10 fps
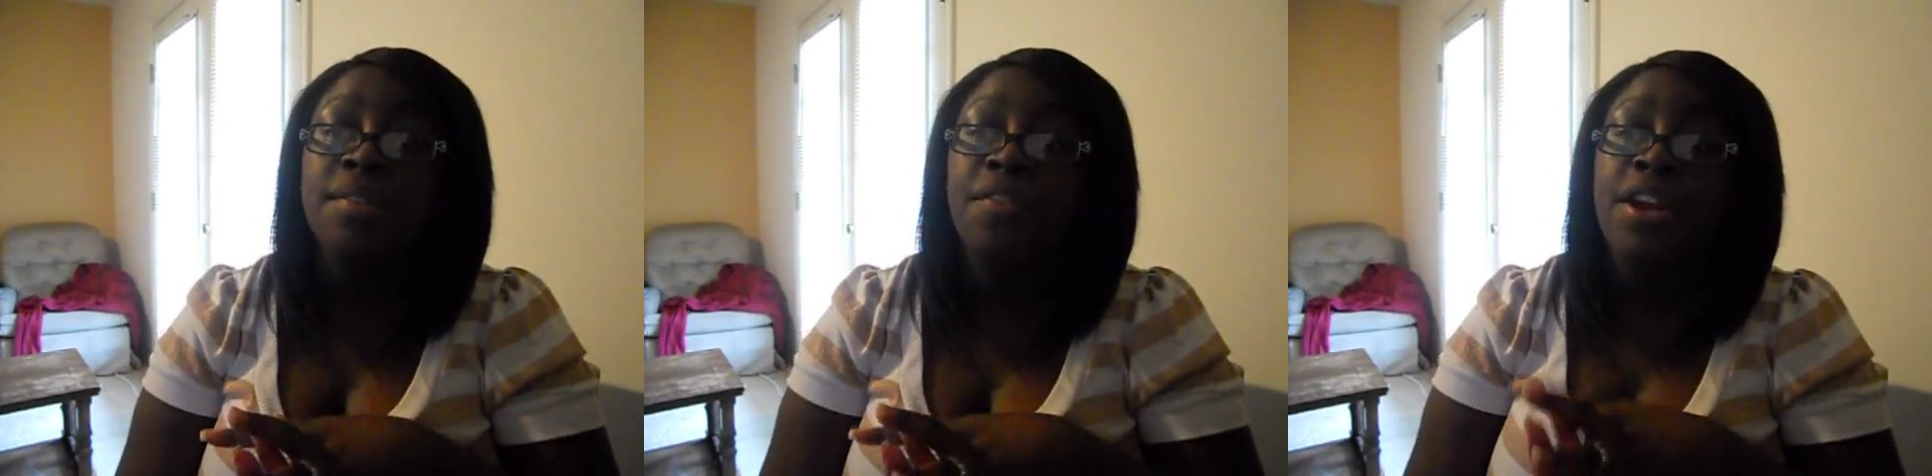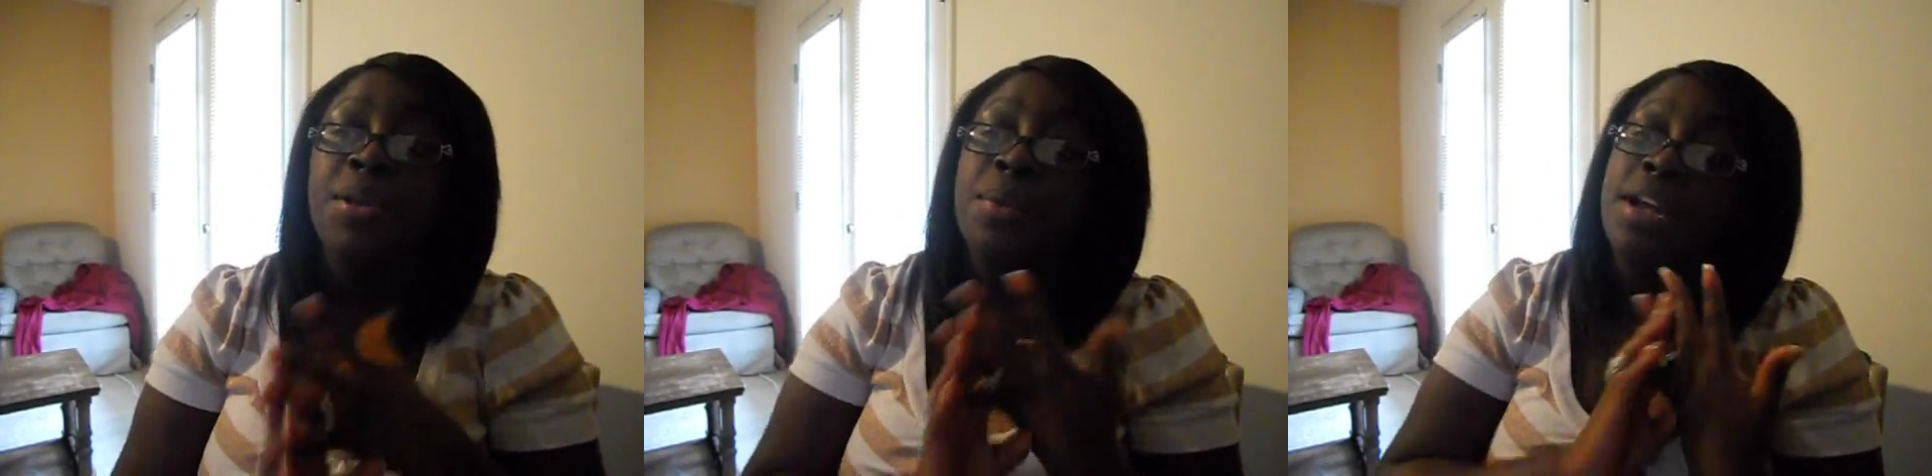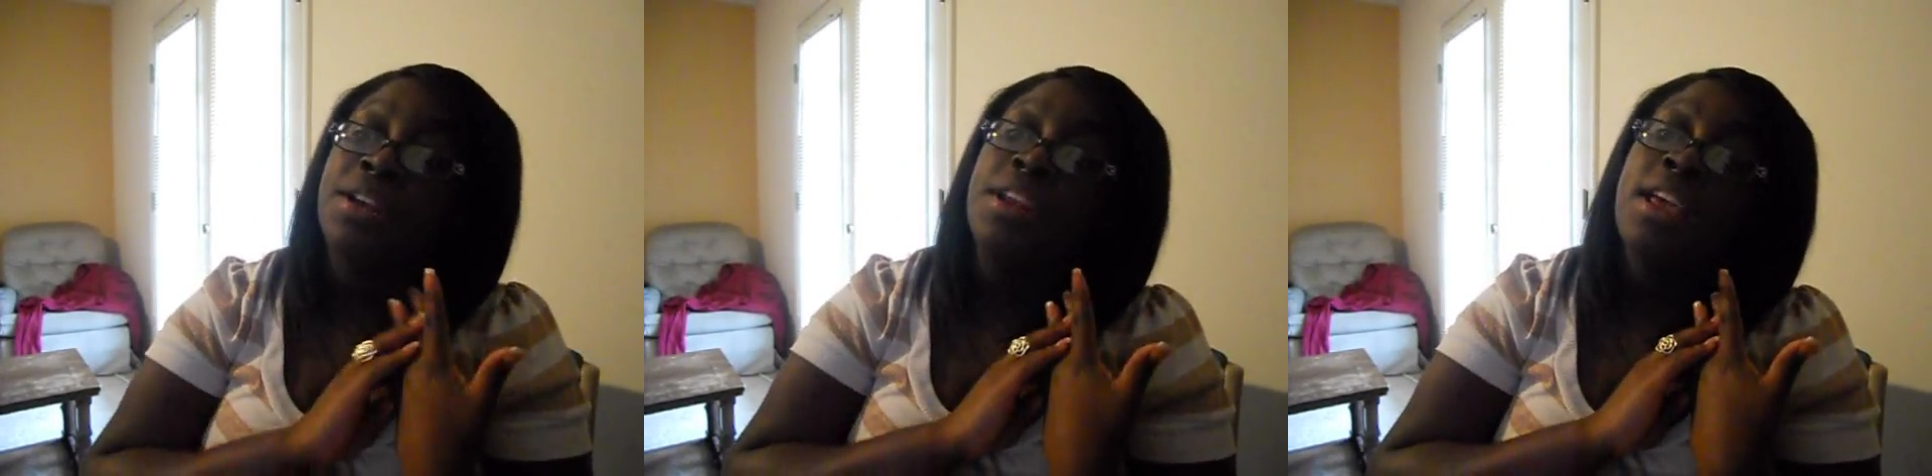For
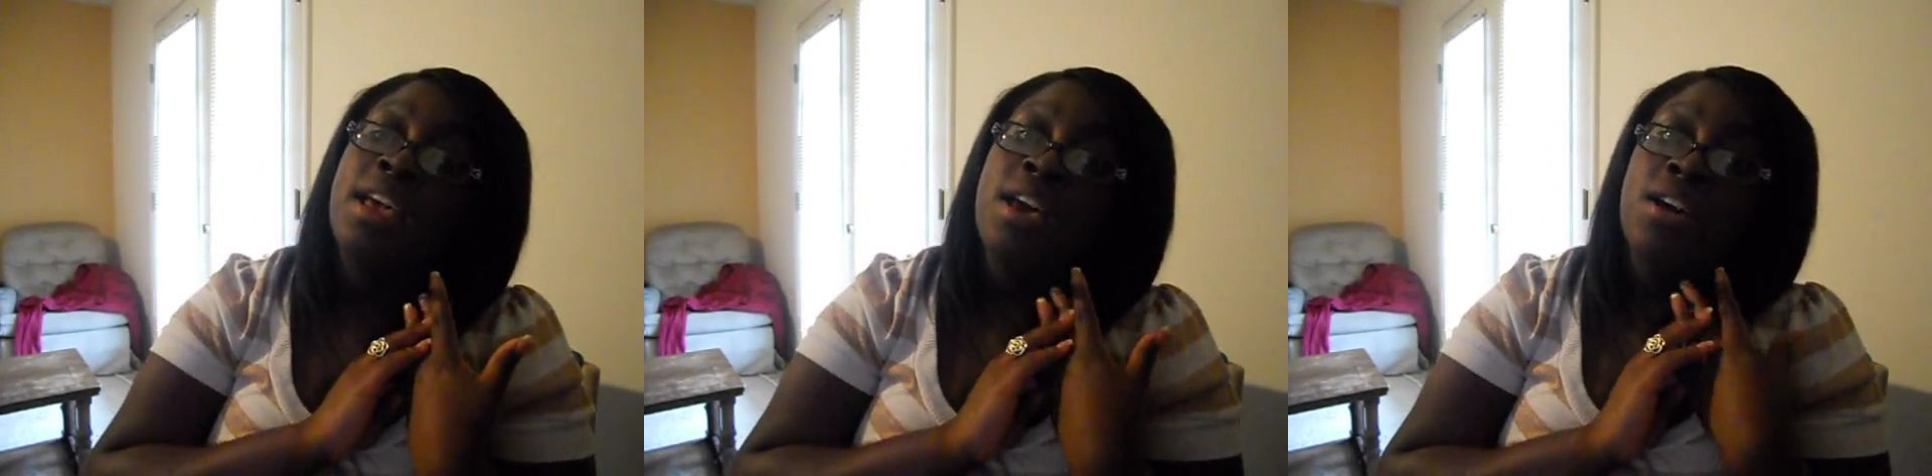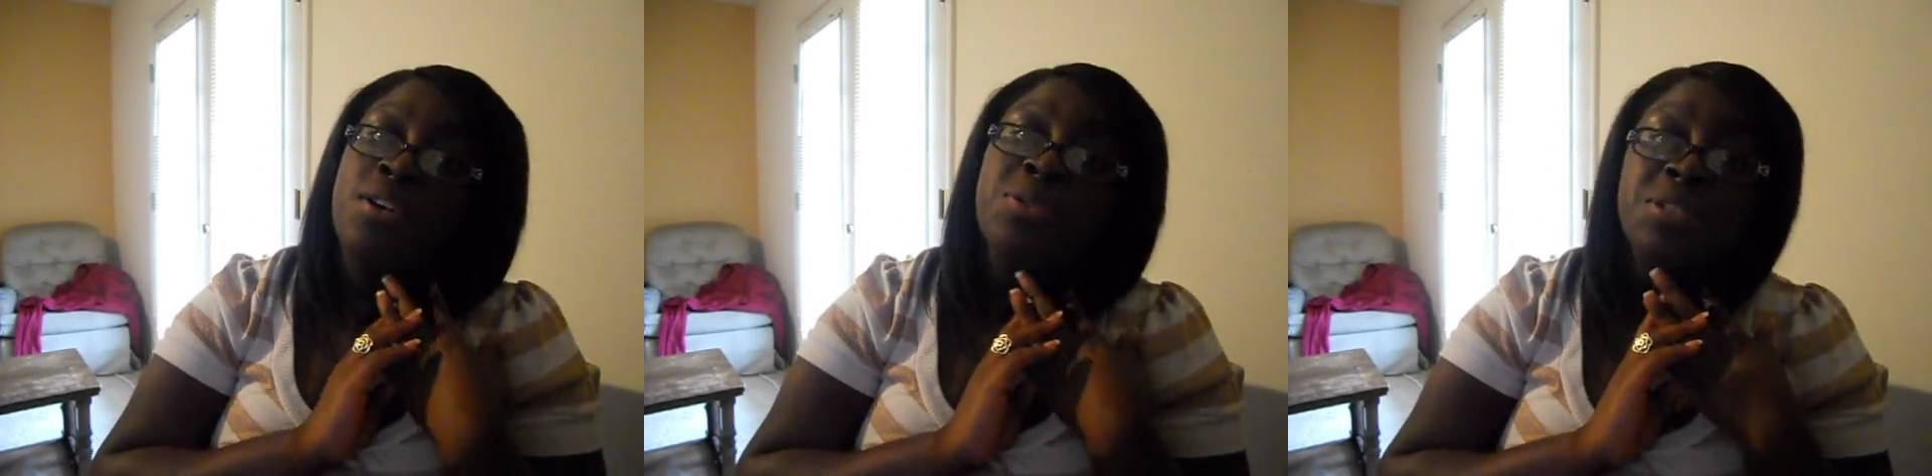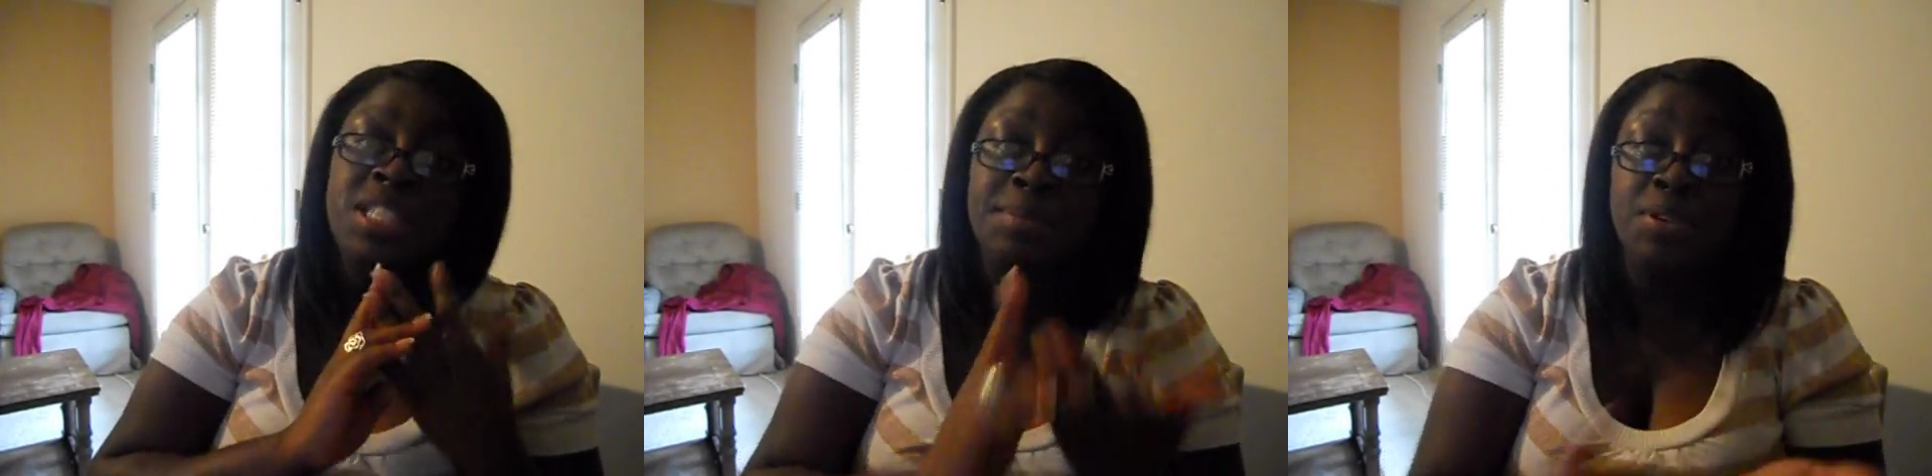anyone who
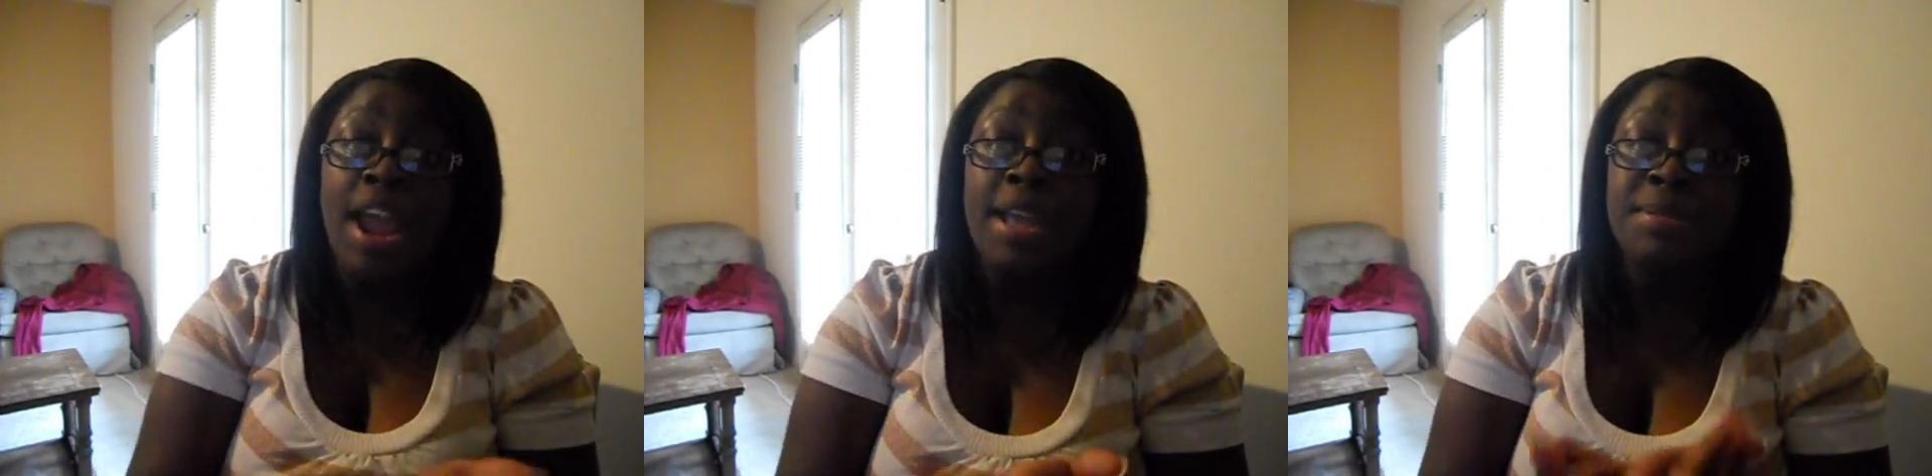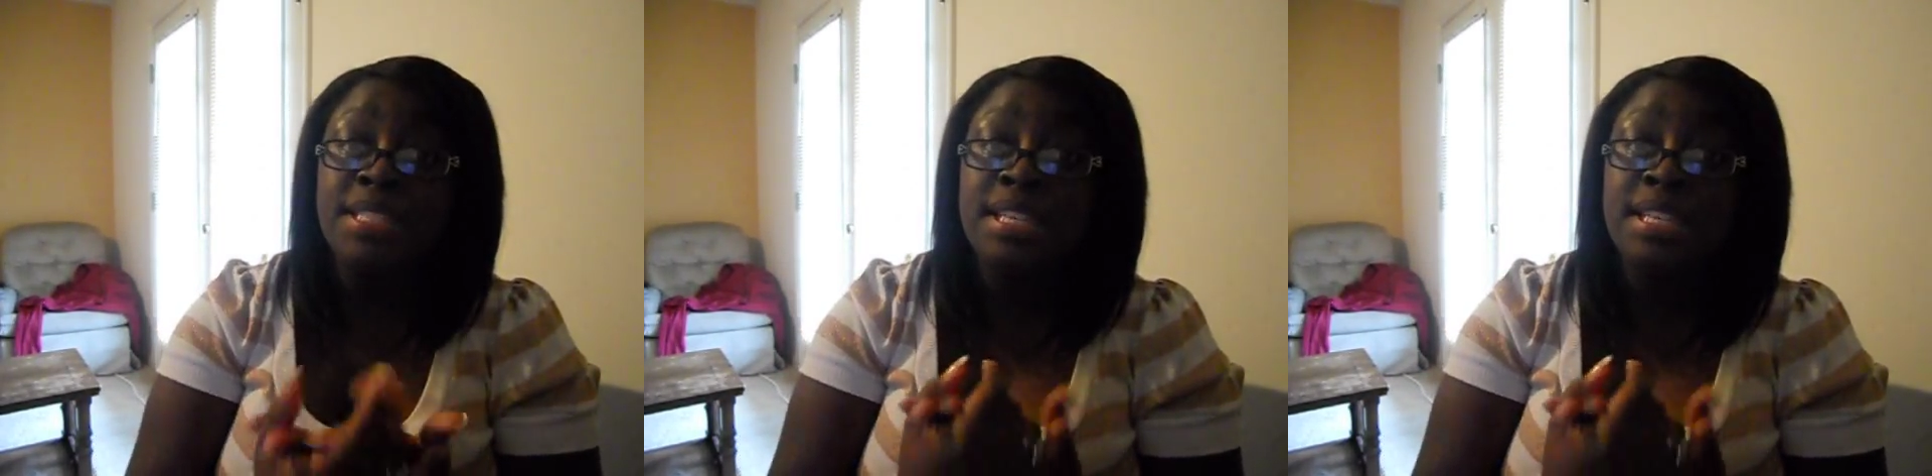subscribes